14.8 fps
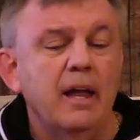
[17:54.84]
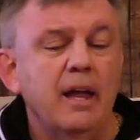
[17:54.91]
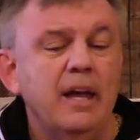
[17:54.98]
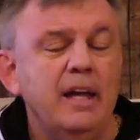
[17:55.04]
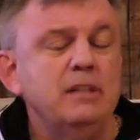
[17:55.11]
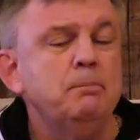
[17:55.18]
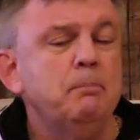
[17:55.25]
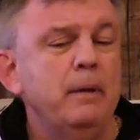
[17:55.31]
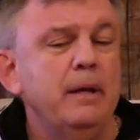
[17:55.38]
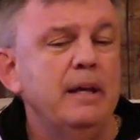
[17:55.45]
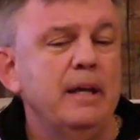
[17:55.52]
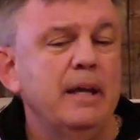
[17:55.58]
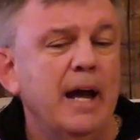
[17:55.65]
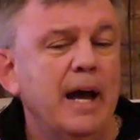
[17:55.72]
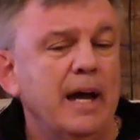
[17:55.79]
he's
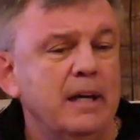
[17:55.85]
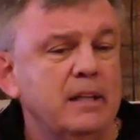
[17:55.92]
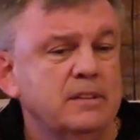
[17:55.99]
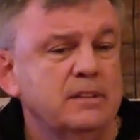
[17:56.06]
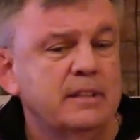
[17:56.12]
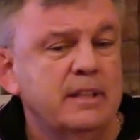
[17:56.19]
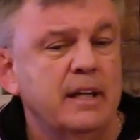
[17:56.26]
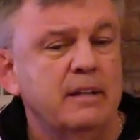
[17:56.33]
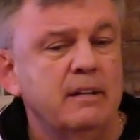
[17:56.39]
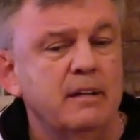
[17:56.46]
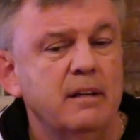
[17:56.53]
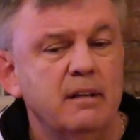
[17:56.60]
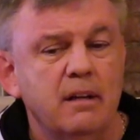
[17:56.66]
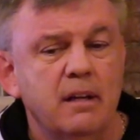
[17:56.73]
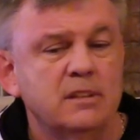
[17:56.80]
beating guys that
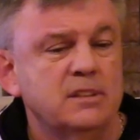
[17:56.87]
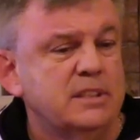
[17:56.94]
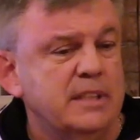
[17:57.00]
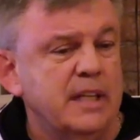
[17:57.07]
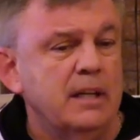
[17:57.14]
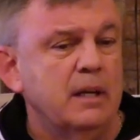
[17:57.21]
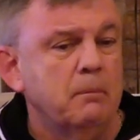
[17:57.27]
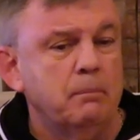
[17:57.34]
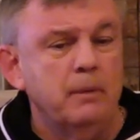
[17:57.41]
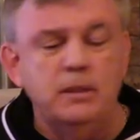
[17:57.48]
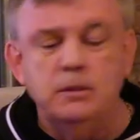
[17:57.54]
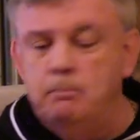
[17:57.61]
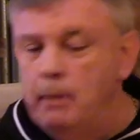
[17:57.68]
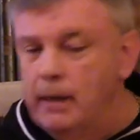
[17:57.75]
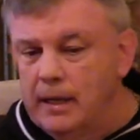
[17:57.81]
are set up.
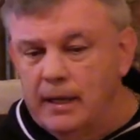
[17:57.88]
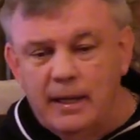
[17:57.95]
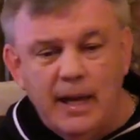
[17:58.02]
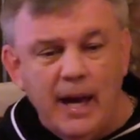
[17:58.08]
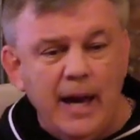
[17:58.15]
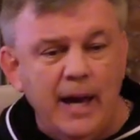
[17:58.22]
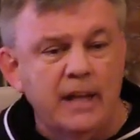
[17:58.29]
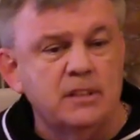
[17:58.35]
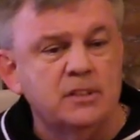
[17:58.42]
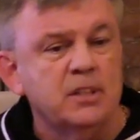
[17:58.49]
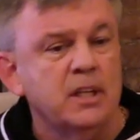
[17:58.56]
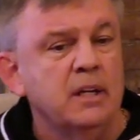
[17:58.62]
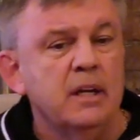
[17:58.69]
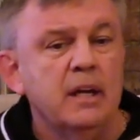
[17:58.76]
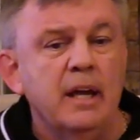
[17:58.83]
He's picking guys
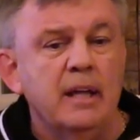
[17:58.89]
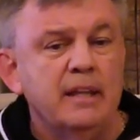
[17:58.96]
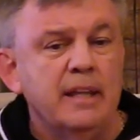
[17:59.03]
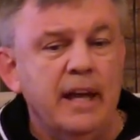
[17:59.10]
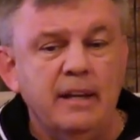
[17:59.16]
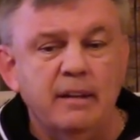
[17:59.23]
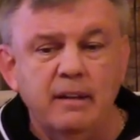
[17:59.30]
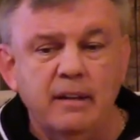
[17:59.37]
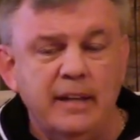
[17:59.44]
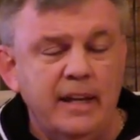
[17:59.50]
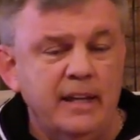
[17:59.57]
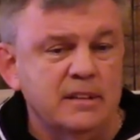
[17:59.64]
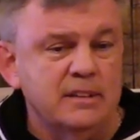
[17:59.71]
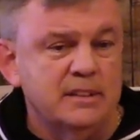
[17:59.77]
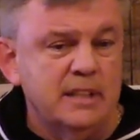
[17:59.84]
that
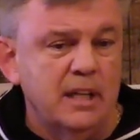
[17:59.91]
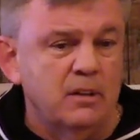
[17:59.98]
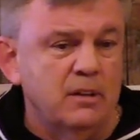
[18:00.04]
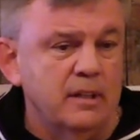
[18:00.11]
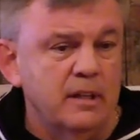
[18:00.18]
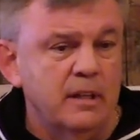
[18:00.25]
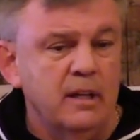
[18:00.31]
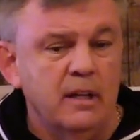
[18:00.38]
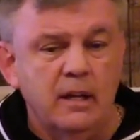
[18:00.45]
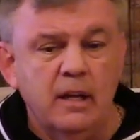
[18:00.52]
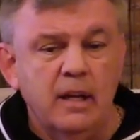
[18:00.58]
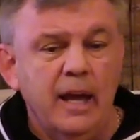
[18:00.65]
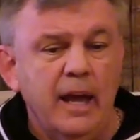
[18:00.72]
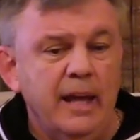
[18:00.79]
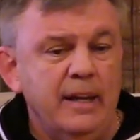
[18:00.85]
they can sell it
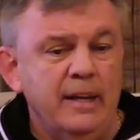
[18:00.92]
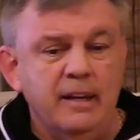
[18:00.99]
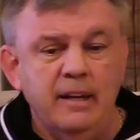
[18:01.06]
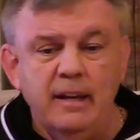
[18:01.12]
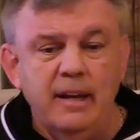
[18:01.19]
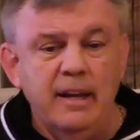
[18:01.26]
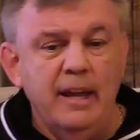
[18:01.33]
and